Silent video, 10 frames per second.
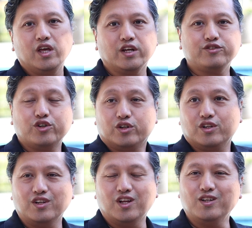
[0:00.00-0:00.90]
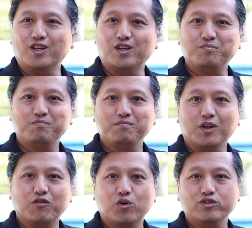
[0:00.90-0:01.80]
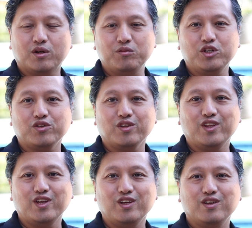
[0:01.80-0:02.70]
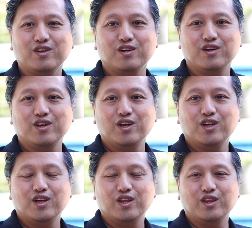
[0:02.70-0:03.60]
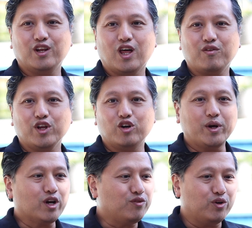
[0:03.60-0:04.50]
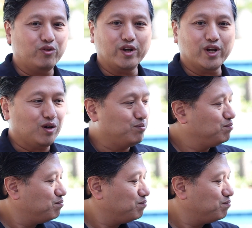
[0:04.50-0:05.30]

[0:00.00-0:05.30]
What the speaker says: external, of course I'm using the lavalier microphone right now.